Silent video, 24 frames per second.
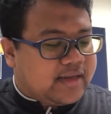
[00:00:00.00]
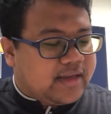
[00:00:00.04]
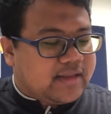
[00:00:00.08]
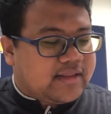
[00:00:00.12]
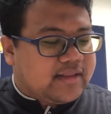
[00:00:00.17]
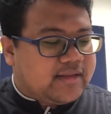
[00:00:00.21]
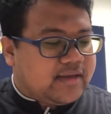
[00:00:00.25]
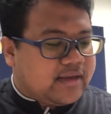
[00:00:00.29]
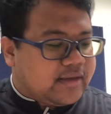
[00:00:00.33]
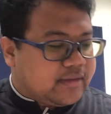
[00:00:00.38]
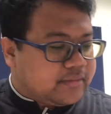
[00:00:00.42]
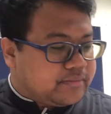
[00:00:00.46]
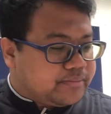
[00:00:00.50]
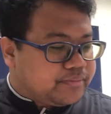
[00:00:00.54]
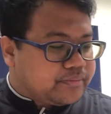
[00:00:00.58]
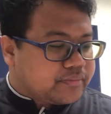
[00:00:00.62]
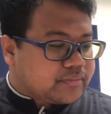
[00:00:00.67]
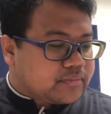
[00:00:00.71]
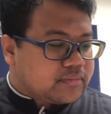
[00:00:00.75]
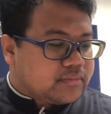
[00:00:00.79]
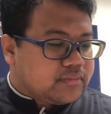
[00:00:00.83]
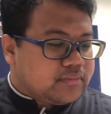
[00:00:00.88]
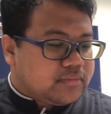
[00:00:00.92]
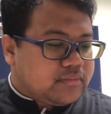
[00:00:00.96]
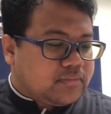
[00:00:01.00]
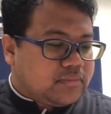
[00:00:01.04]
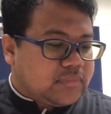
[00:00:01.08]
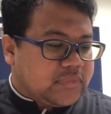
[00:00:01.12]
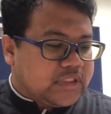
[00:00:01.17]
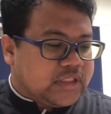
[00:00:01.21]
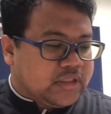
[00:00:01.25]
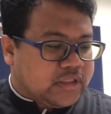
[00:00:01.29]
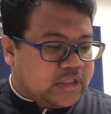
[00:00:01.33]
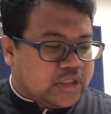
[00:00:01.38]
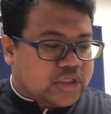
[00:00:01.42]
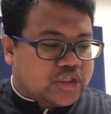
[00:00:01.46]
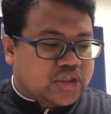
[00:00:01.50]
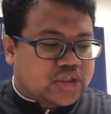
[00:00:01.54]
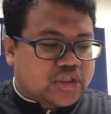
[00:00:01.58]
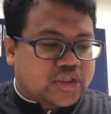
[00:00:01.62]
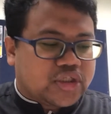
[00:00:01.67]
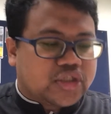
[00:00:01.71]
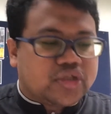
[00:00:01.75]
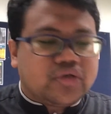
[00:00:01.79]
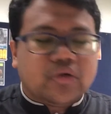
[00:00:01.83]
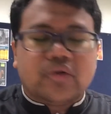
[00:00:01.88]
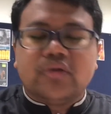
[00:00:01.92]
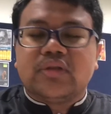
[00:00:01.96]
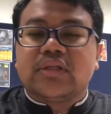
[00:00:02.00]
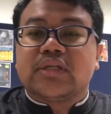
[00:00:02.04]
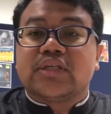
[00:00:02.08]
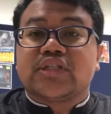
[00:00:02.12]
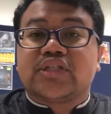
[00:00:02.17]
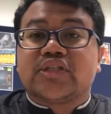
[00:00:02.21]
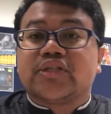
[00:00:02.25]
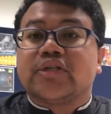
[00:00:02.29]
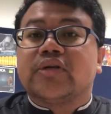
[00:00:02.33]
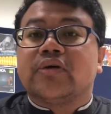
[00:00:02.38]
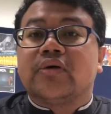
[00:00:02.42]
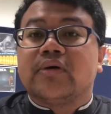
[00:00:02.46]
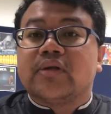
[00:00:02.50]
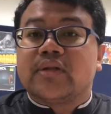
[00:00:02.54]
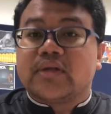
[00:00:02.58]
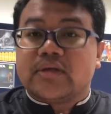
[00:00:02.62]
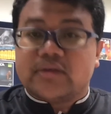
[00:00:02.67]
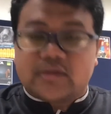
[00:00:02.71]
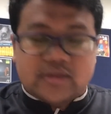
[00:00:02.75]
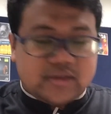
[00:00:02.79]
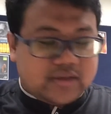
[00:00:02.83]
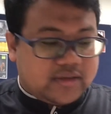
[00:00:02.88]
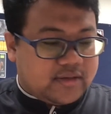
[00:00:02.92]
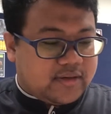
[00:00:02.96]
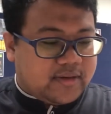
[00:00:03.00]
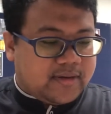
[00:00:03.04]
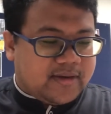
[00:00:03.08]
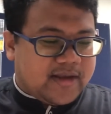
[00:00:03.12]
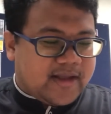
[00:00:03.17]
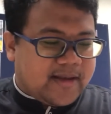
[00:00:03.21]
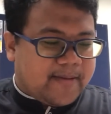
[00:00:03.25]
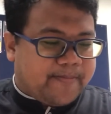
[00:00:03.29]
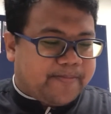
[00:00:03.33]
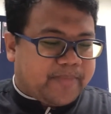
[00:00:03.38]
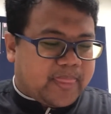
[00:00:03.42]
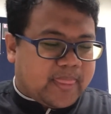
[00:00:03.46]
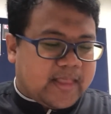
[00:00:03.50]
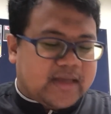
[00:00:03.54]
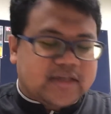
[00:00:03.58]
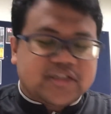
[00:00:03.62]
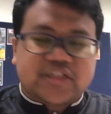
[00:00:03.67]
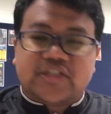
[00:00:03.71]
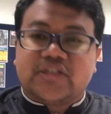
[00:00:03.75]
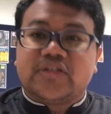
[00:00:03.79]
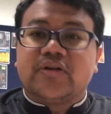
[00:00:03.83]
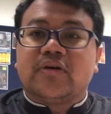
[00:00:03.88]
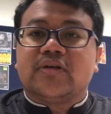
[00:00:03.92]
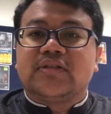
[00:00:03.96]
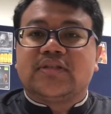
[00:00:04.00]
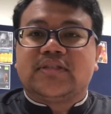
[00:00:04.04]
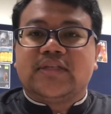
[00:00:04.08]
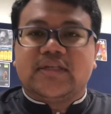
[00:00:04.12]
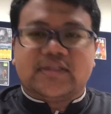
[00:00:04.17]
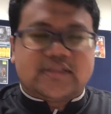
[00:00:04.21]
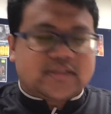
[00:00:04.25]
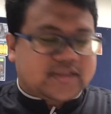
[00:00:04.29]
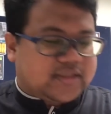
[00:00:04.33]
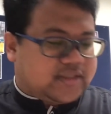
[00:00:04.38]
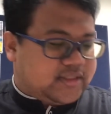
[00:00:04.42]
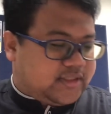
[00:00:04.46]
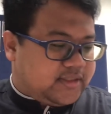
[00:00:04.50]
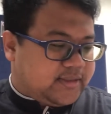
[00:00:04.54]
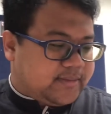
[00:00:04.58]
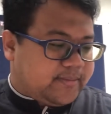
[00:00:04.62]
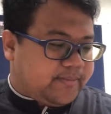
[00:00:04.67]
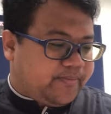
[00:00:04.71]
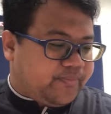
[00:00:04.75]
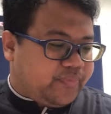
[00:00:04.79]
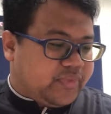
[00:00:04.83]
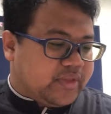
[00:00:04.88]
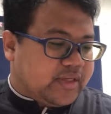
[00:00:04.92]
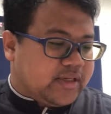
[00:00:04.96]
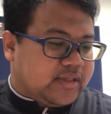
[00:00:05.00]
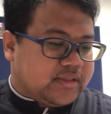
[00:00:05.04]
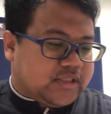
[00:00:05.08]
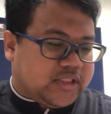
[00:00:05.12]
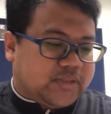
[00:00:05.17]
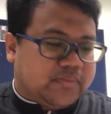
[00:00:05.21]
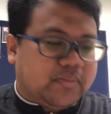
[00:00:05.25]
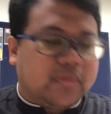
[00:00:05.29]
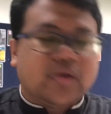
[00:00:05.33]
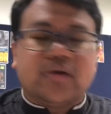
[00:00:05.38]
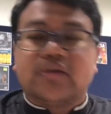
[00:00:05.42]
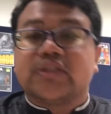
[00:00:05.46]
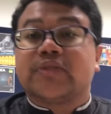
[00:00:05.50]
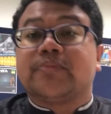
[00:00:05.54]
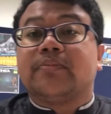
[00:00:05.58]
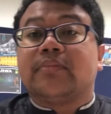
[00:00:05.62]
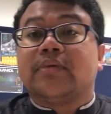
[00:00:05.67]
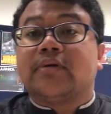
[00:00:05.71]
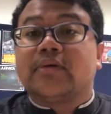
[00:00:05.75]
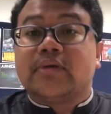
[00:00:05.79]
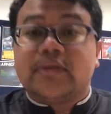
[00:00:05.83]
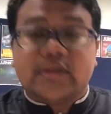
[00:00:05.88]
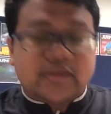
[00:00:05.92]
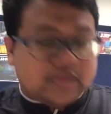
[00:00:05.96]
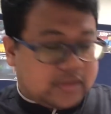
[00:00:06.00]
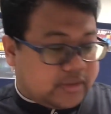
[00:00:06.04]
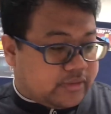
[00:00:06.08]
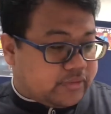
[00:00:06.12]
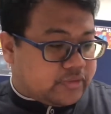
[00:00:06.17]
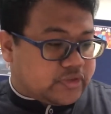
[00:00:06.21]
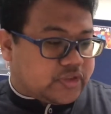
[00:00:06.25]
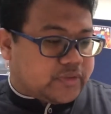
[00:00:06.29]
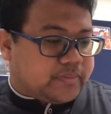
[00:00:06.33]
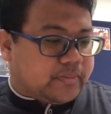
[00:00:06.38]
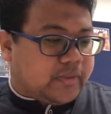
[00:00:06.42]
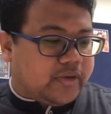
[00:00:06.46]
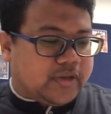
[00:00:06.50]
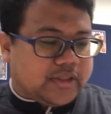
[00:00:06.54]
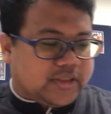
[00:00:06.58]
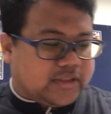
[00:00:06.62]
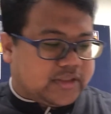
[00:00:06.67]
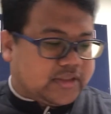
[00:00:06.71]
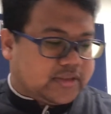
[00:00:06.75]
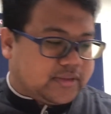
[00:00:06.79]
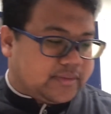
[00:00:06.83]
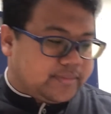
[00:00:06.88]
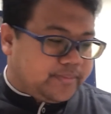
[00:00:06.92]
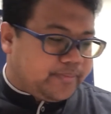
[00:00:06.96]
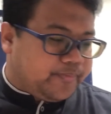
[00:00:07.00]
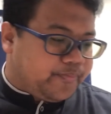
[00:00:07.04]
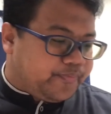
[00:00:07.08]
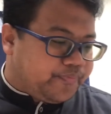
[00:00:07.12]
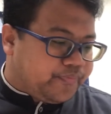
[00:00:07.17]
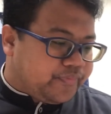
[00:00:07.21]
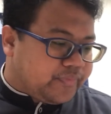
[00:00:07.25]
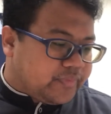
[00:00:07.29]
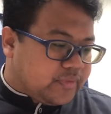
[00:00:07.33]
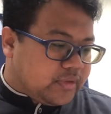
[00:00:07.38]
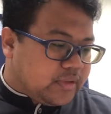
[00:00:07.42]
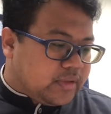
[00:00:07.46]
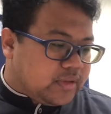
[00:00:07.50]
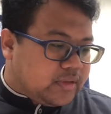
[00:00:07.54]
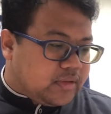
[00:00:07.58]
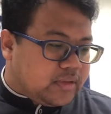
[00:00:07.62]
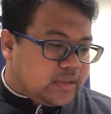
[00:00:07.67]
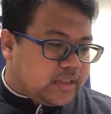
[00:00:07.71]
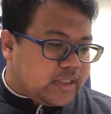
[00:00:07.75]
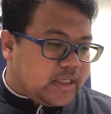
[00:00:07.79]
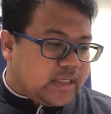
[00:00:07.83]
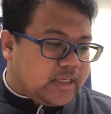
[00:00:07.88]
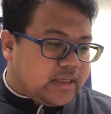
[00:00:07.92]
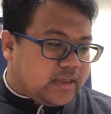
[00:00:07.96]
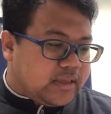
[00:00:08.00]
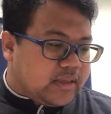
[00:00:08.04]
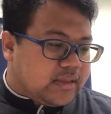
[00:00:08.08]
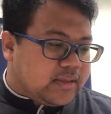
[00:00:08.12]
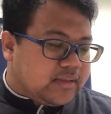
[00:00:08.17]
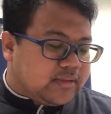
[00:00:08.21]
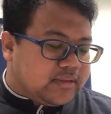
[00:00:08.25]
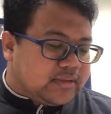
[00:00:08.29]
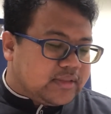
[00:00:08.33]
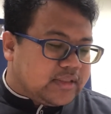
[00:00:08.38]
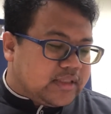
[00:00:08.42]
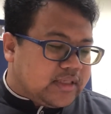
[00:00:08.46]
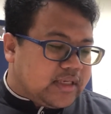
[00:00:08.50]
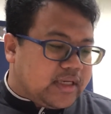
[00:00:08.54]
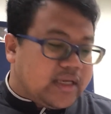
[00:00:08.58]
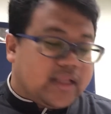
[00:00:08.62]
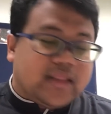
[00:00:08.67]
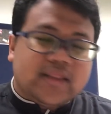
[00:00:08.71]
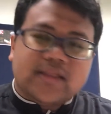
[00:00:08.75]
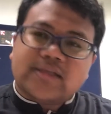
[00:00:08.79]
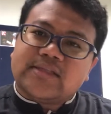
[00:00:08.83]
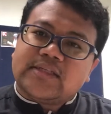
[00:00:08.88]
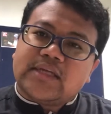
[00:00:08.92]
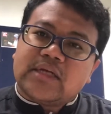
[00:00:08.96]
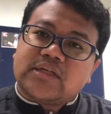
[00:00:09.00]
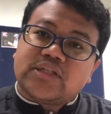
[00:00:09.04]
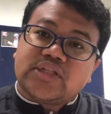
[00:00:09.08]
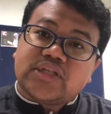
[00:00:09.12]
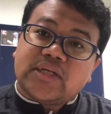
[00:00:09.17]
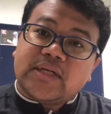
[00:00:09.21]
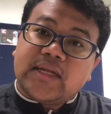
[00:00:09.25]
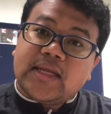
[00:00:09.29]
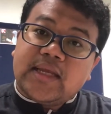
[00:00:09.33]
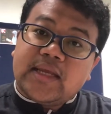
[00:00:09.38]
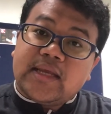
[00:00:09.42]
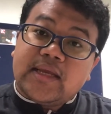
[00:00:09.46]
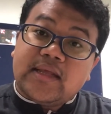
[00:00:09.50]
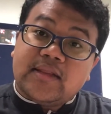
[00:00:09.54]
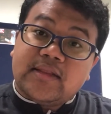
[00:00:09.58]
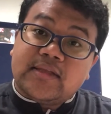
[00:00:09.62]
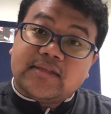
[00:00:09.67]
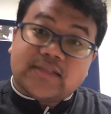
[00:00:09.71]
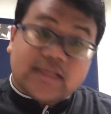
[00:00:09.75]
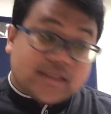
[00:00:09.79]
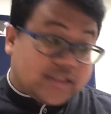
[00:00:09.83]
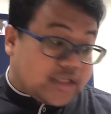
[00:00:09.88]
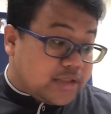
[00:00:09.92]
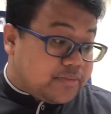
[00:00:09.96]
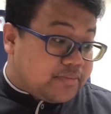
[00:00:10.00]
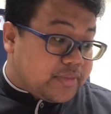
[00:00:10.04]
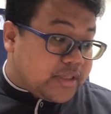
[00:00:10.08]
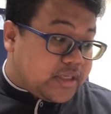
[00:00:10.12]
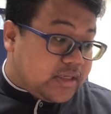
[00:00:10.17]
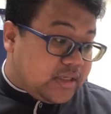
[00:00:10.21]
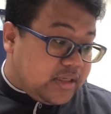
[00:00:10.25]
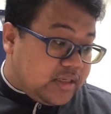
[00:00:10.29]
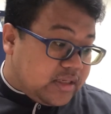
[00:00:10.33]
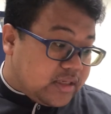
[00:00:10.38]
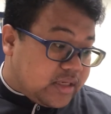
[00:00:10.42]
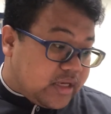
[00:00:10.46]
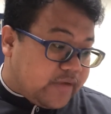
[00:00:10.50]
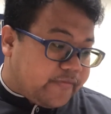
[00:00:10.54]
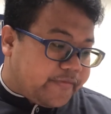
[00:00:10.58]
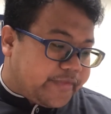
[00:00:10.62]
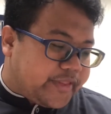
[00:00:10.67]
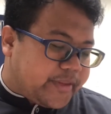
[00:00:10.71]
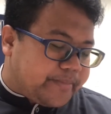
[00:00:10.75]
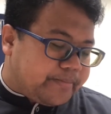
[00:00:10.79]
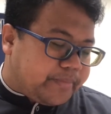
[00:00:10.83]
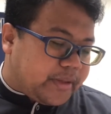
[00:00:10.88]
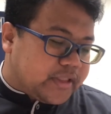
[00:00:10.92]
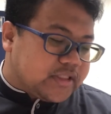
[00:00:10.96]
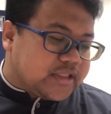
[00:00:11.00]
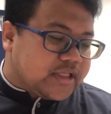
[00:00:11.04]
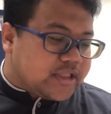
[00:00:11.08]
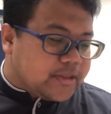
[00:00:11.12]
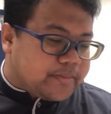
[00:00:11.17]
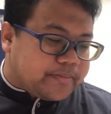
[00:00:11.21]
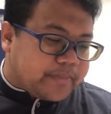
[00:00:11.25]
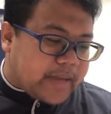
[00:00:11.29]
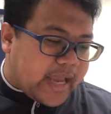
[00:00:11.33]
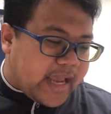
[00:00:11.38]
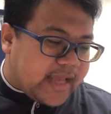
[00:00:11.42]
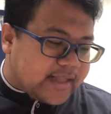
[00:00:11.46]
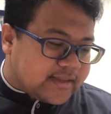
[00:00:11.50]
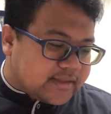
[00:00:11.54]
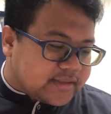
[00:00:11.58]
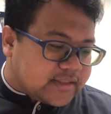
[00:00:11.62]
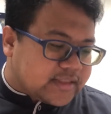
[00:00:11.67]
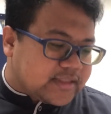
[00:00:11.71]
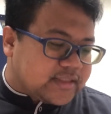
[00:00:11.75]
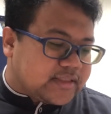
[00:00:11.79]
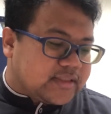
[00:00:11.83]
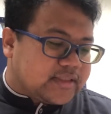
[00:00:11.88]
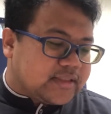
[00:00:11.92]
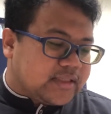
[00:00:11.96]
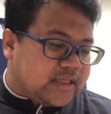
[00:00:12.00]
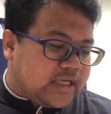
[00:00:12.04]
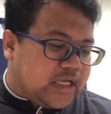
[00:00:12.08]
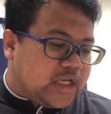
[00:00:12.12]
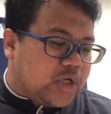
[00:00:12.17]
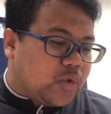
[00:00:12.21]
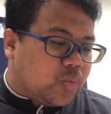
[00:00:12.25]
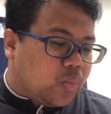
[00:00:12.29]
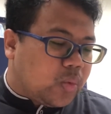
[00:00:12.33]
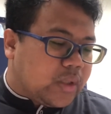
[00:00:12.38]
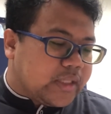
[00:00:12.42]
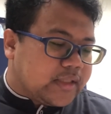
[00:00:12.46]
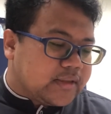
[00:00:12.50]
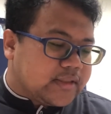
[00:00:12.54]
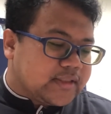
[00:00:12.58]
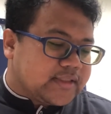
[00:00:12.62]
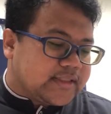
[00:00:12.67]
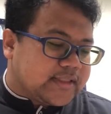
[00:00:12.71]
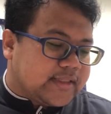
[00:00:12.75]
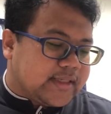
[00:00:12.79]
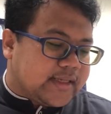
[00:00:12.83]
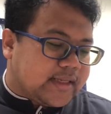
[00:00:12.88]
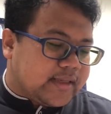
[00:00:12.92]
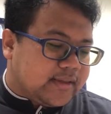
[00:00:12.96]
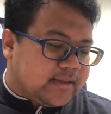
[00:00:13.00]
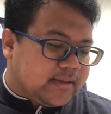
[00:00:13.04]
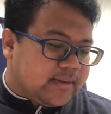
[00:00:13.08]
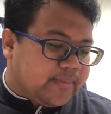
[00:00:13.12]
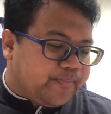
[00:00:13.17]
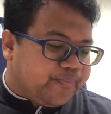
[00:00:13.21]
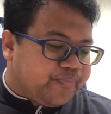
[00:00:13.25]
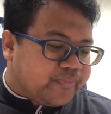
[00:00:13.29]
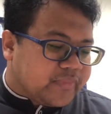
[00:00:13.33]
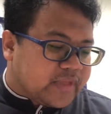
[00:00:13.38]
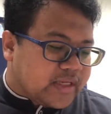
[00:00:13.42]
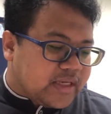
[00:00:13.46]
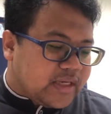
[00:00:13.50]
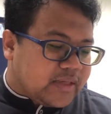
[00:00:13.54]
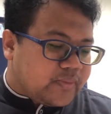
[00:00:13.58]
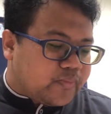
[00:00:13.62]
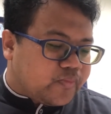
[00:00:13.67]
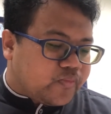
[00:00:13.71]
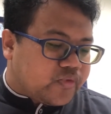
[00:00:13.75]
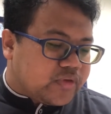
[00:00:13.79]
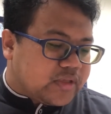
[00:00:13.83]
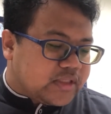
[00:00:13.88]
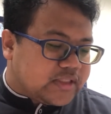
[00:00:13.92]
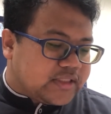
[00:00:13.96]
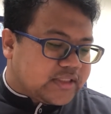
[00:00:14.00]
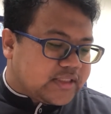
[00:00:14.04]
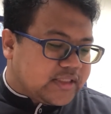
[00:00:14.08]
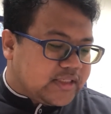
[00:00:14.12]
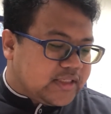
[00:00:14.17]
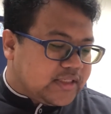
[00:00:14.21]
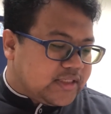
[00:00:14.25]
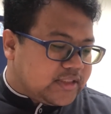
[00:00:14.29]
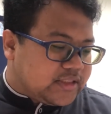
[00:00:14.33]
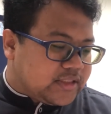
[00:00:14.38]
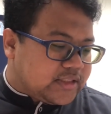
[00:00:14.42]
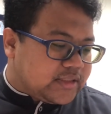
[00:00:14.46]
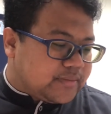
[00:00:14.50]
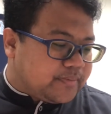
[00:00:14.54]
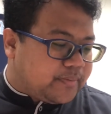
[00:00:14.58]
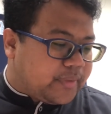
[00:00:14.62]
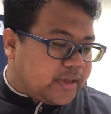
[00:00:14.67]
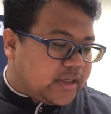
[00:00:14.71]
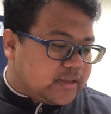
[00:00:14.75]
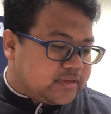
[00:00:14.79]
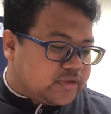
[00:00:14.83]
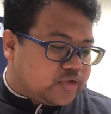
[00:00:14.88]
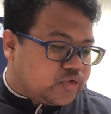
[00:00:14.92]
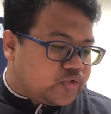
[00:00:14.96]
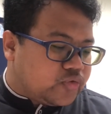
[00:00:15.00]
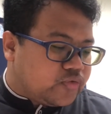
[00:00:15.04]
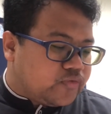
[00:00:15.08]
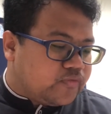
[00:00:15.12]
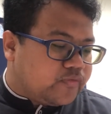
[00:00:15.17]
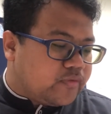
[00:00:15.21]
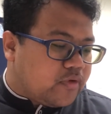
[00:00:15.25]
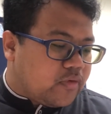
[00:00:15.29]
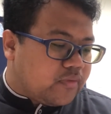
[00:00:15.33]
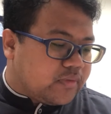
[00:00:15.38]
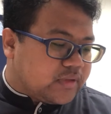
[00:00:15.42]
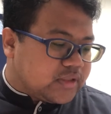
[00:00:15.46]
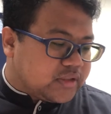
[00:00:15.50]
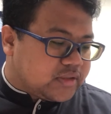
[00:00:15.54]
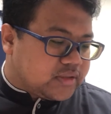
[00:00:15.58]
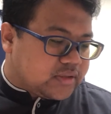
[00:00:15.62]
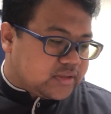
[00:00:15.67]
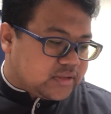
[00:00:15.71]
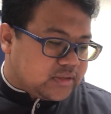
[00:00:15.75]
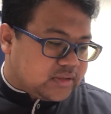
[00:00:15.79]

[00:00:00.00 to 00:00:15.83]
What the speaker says: end. Short, shorter, shortest, small, smaller, or smallest. Okay, in the section A. In the section B, if the positive ends in 1 consonant and preceded by 2 vowels,